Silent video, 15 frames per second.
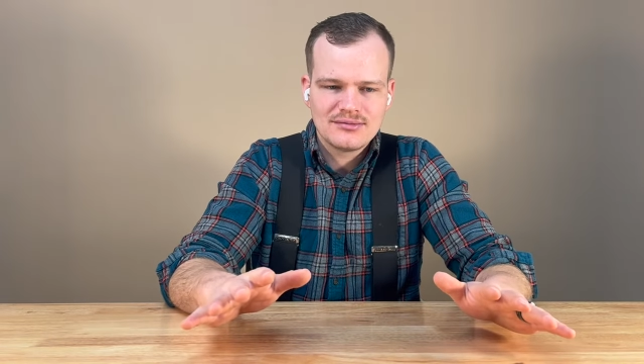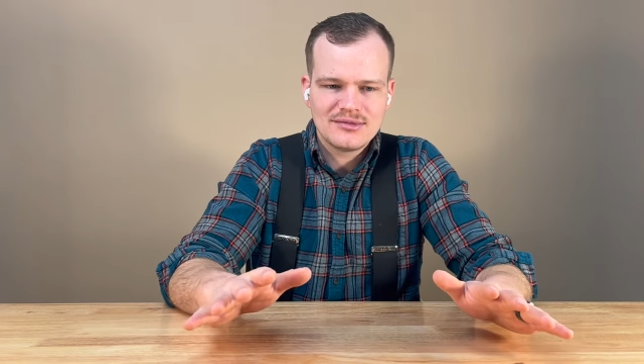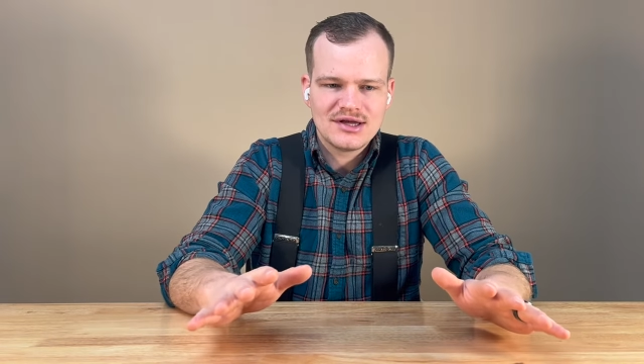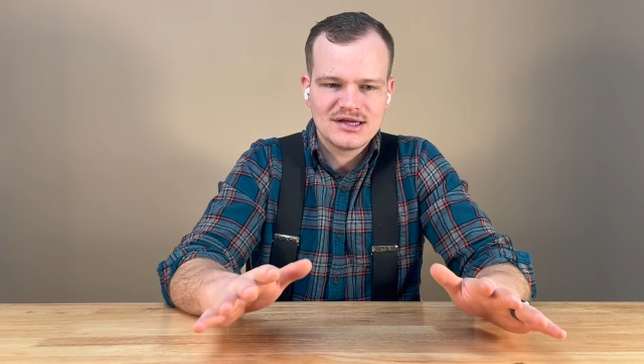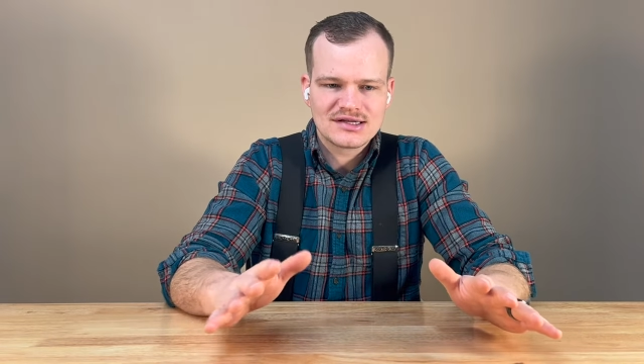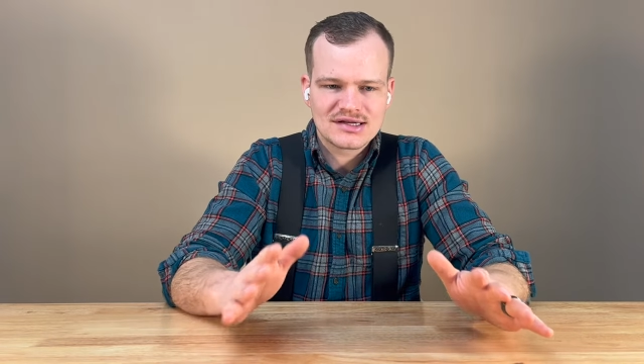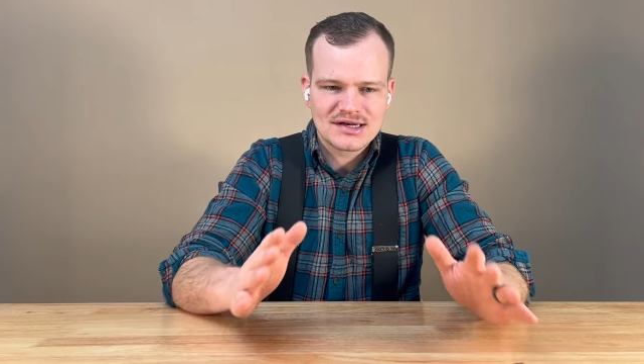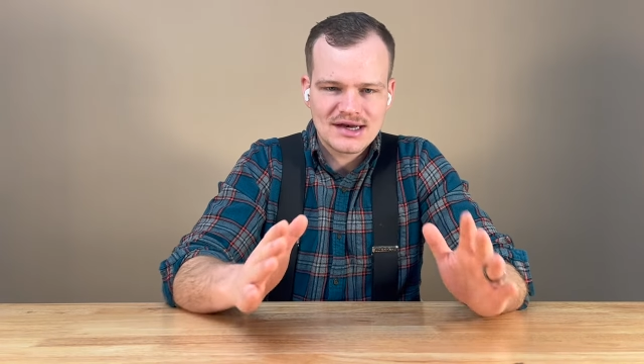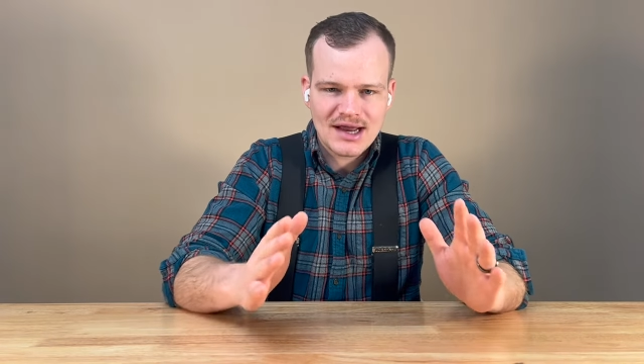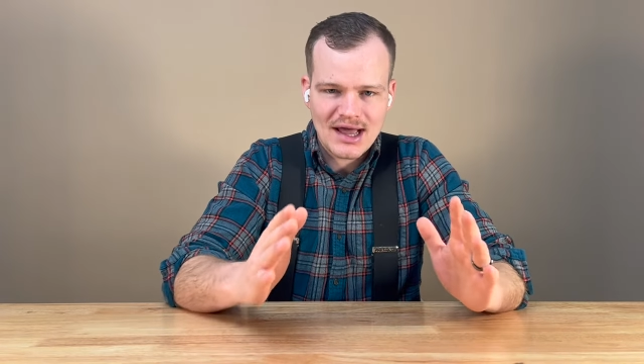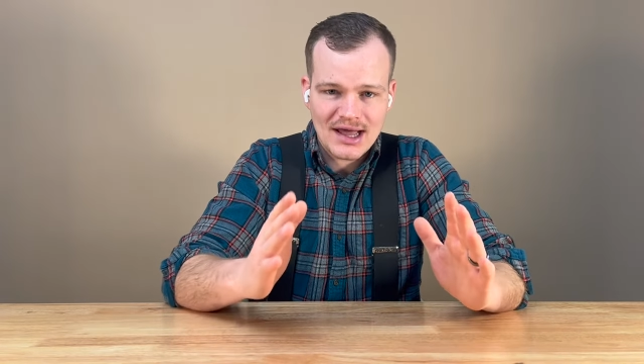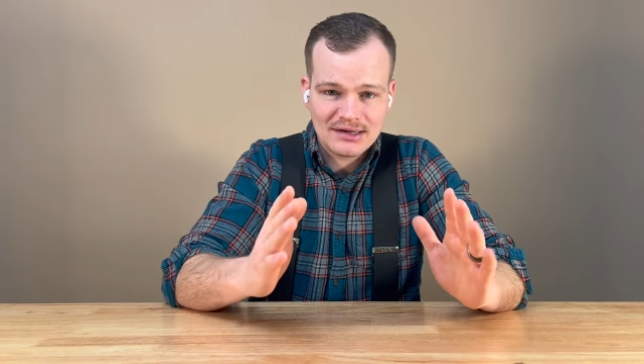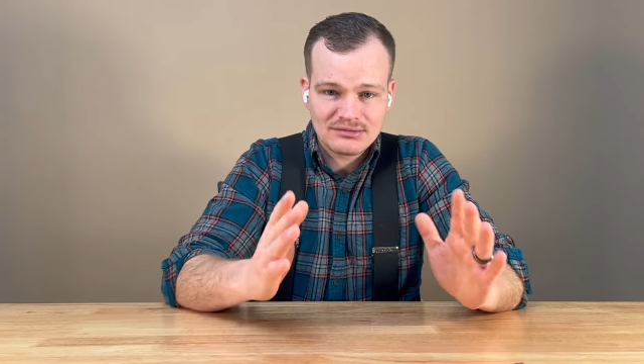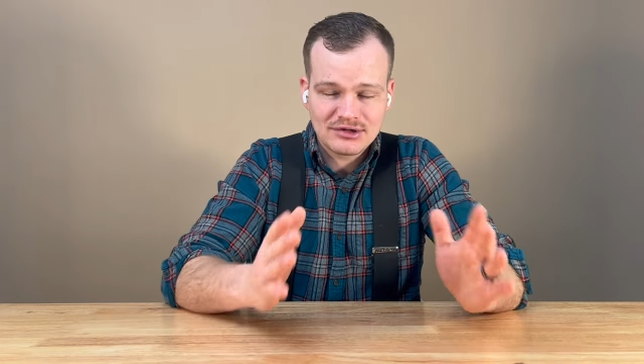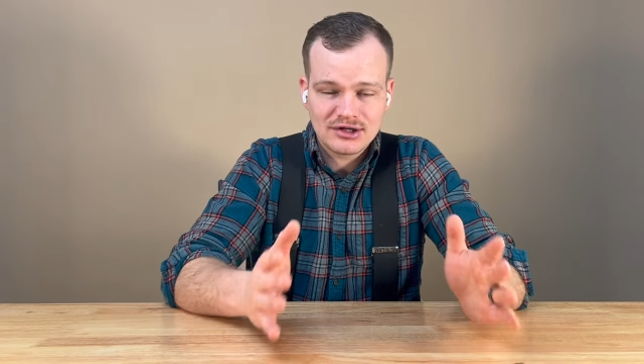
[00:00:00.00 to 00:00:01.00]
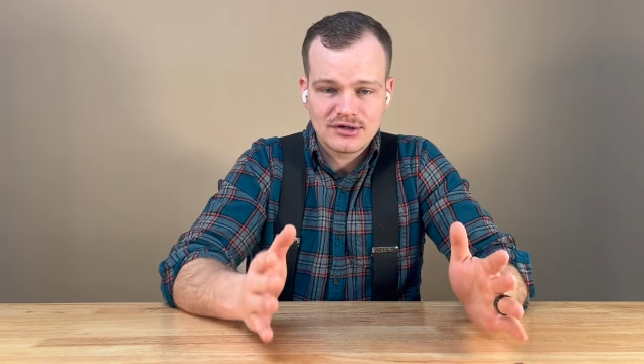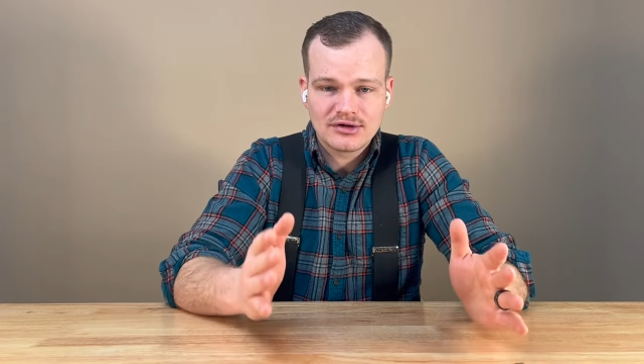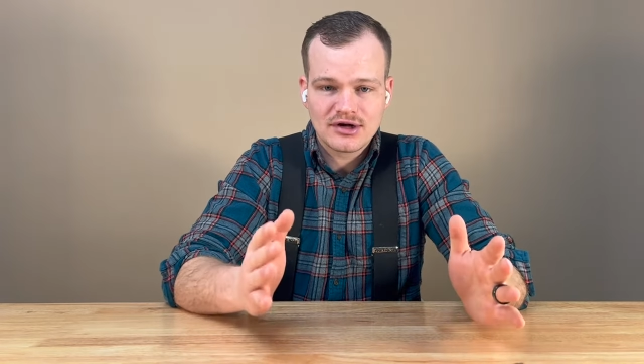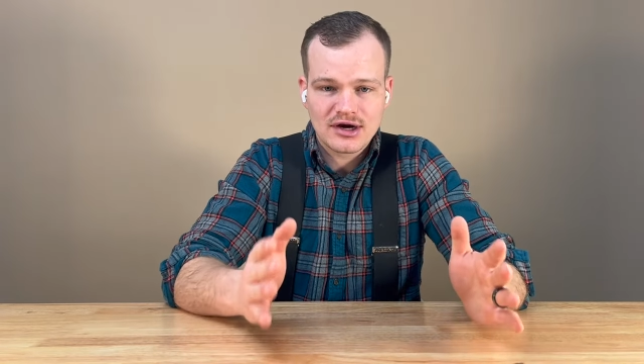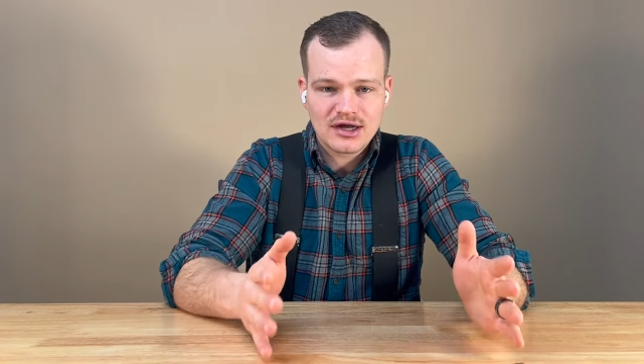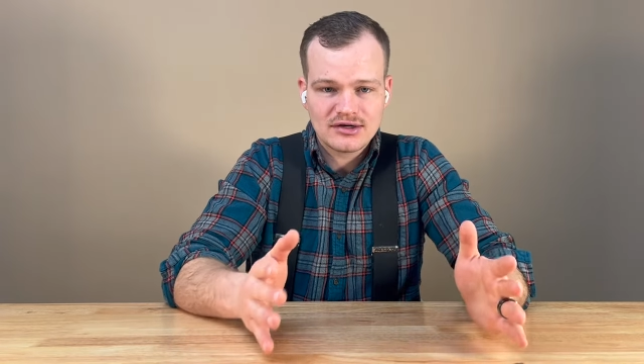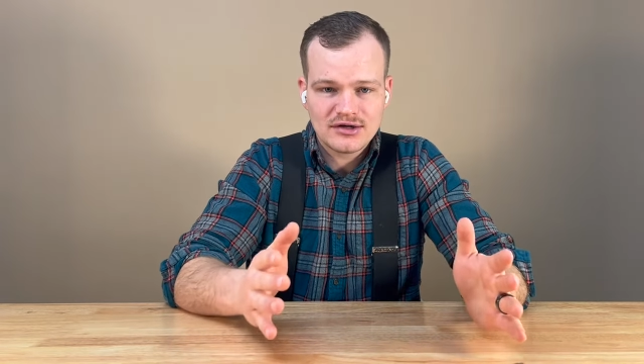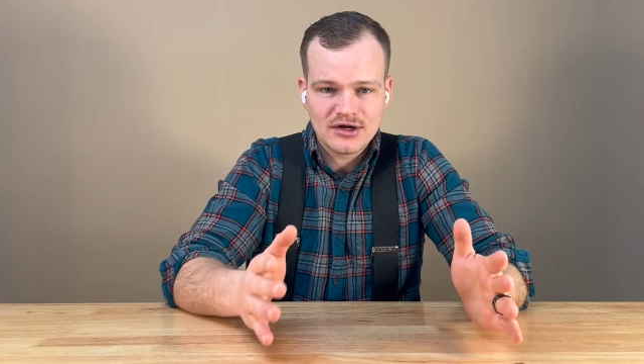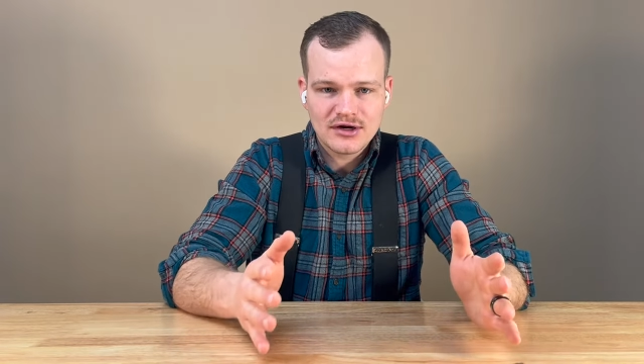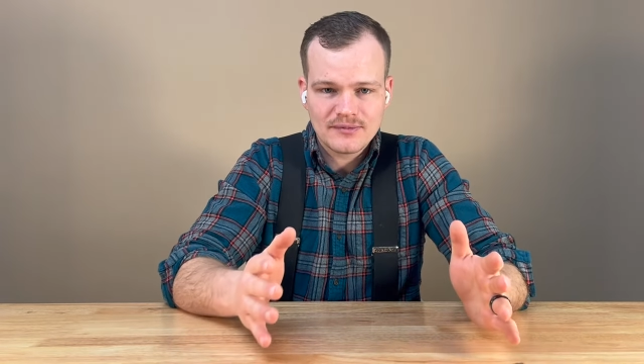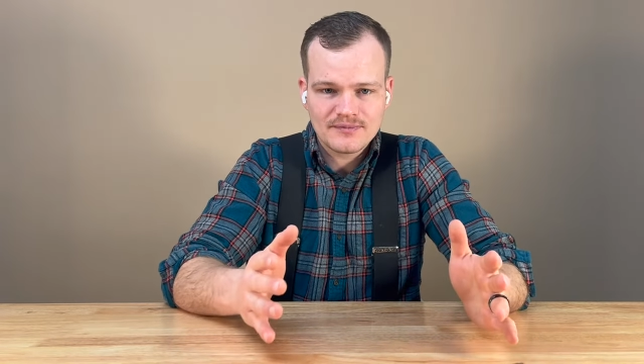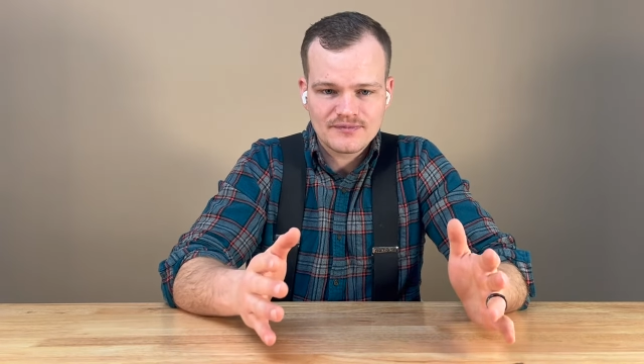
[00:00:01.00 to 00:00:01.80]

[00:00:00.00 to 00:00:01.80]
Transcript: is not a good idea.